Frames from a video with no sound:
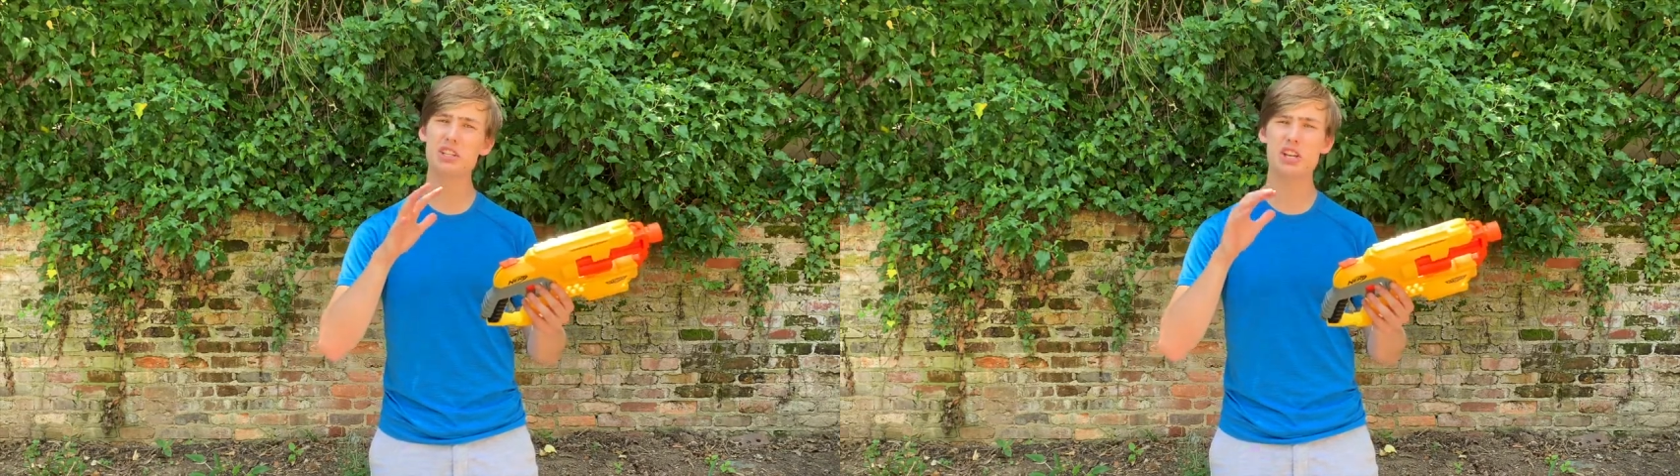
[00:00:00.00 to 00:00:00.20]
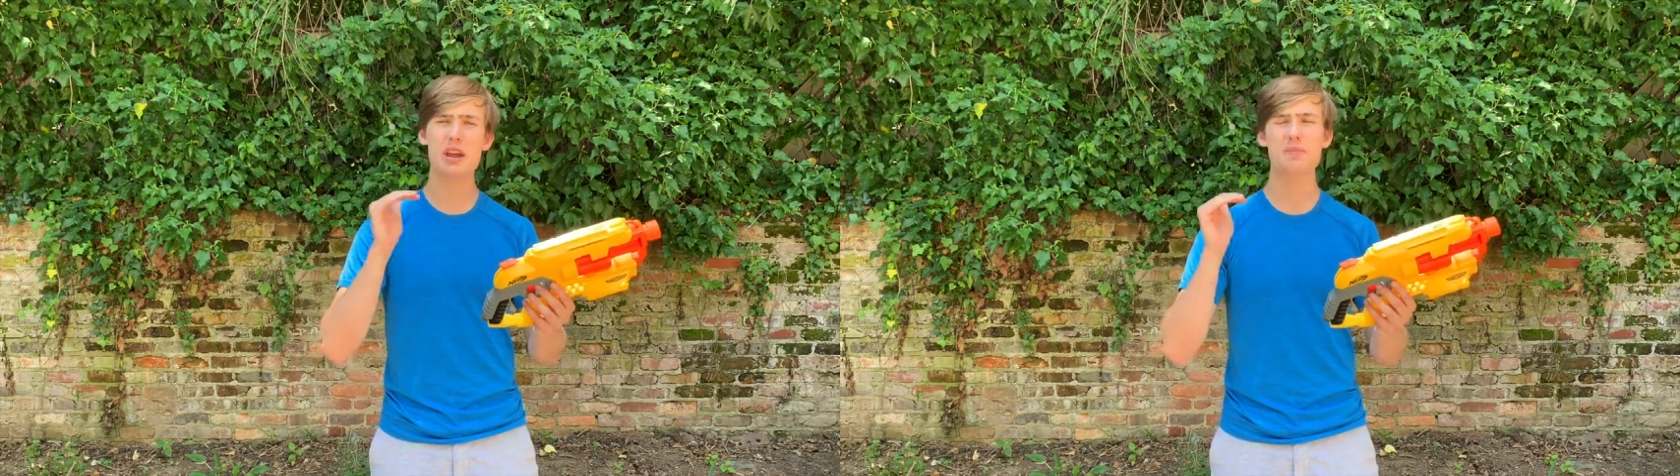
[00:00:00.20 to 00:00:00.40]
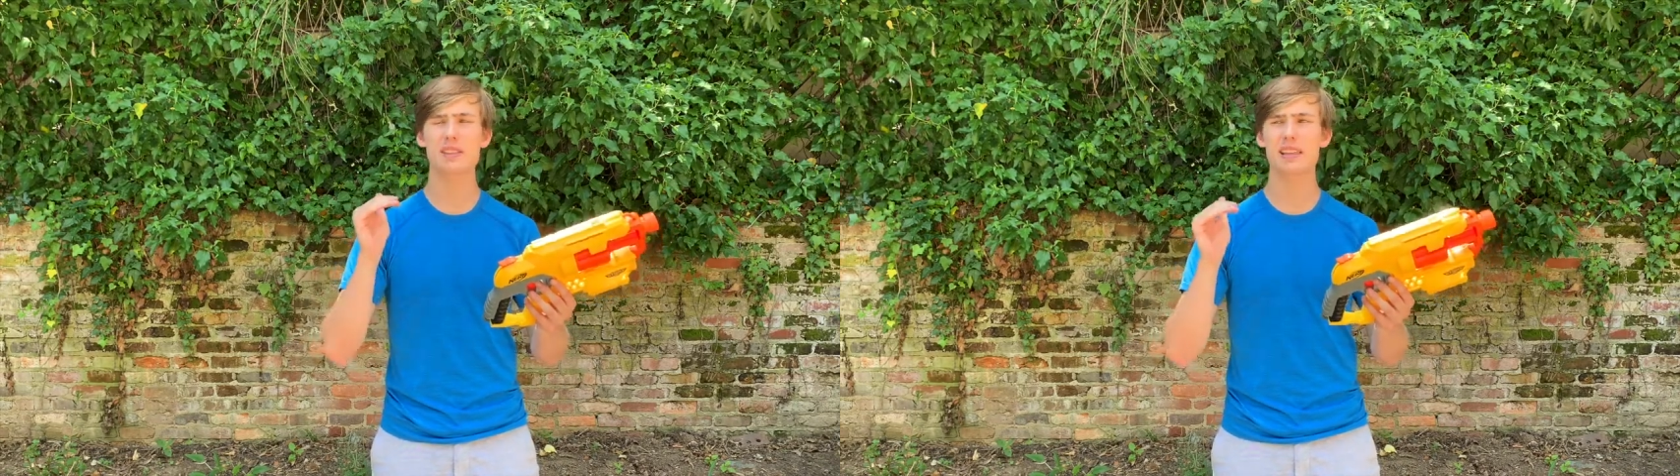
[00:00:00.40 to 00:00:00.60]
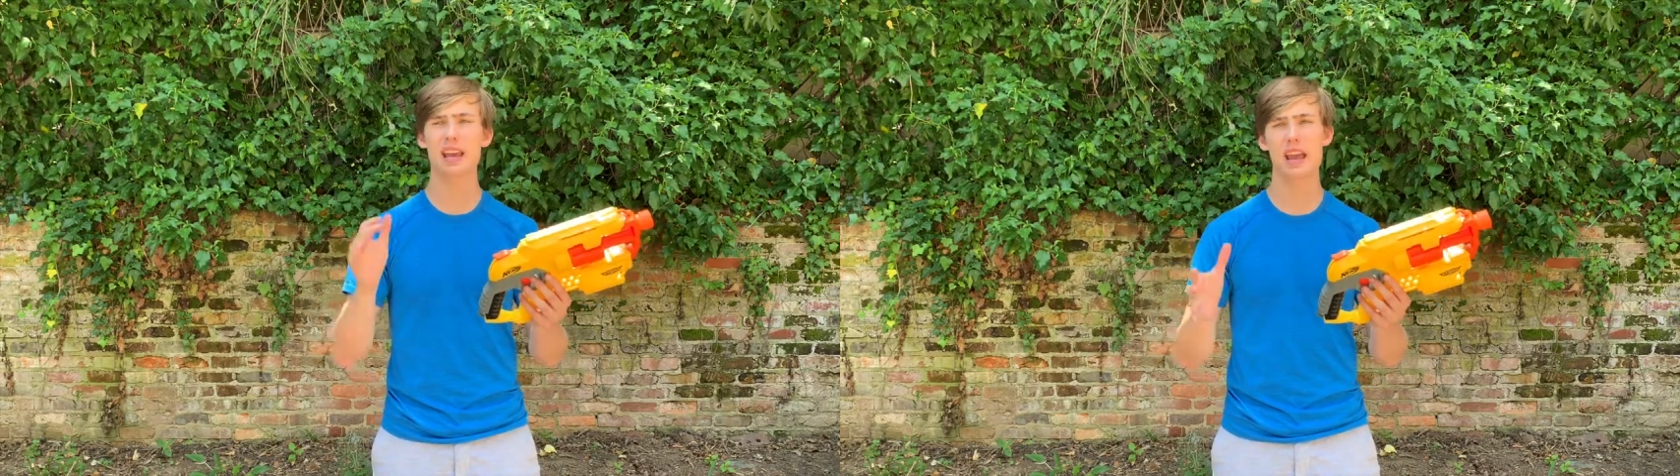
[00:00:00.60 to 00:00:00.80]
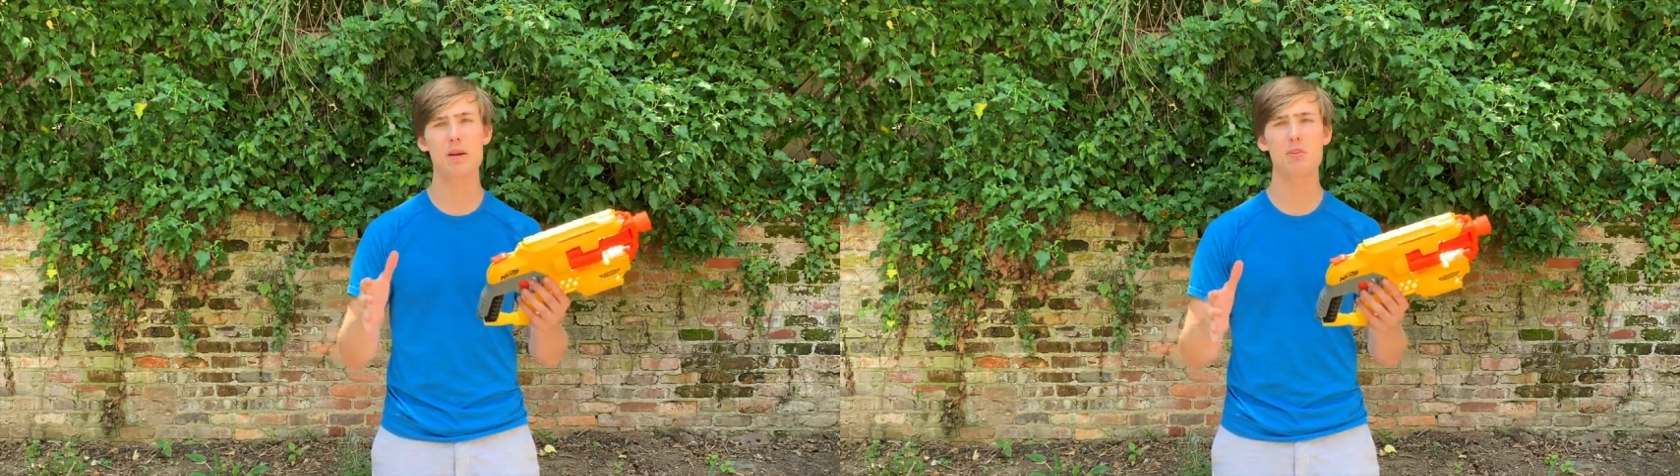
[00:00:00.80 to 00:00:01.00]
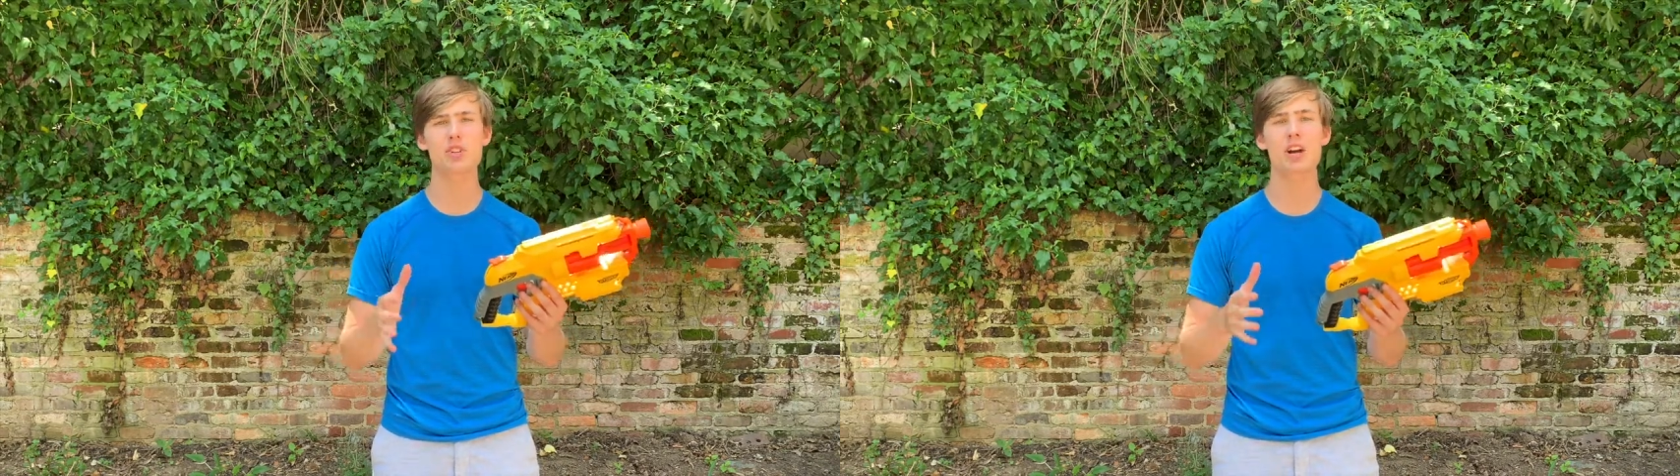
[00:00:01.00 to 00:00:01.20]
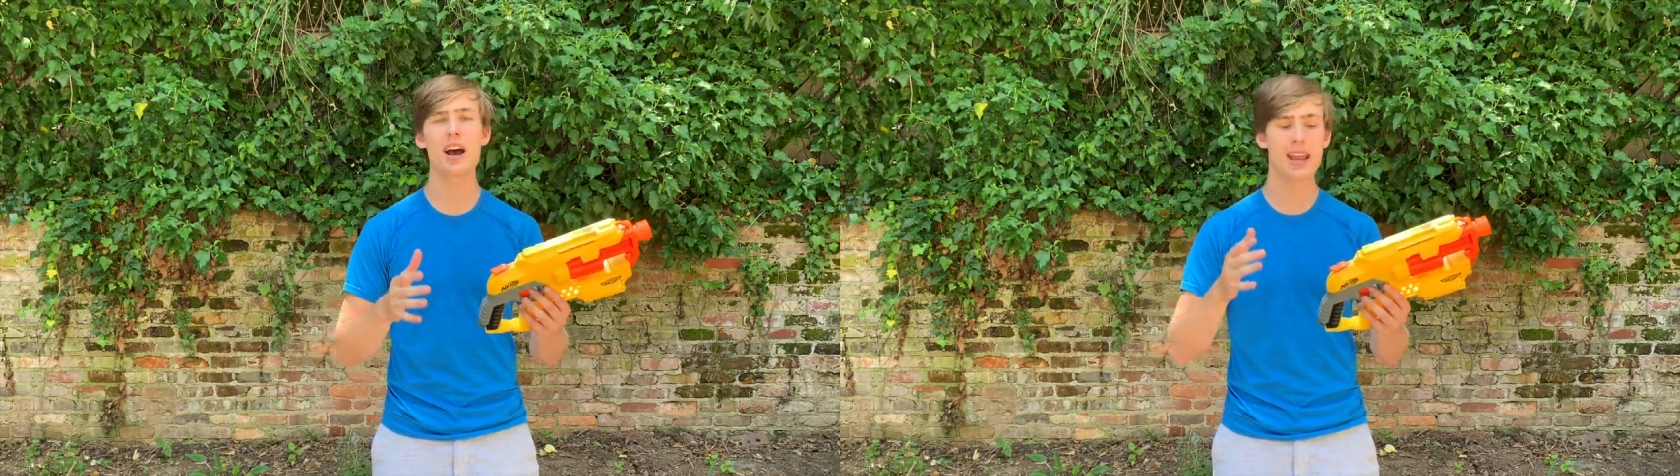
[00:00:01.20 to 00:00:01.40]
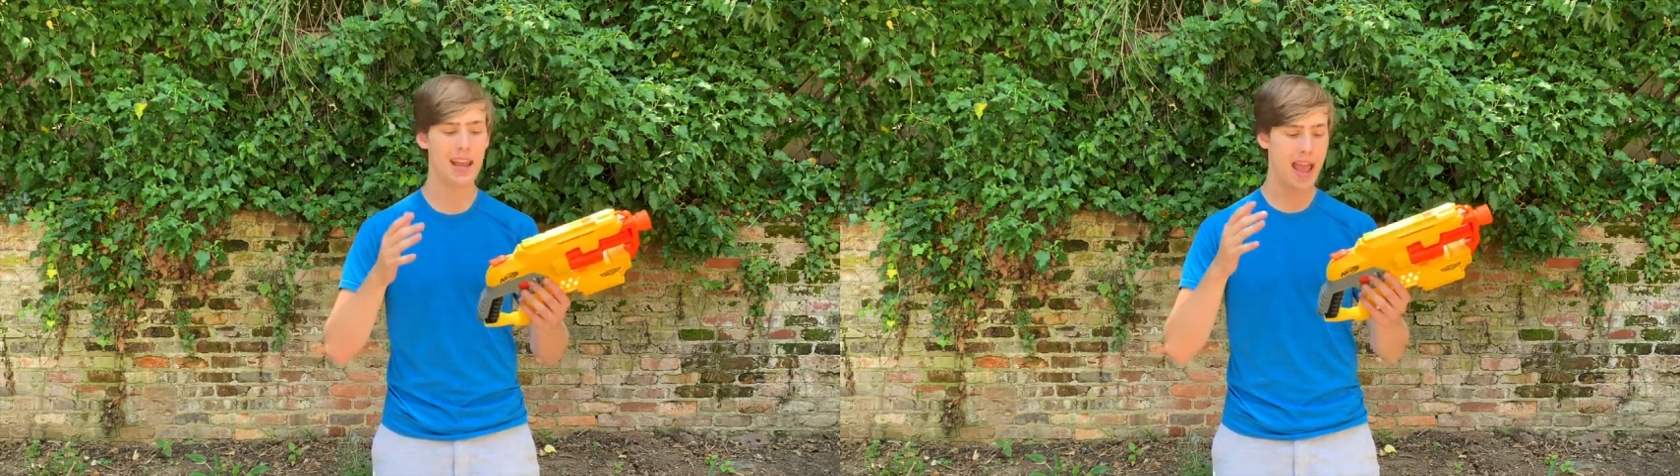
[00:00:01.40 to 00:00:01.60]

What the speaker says: shaped than the Hammer Shot,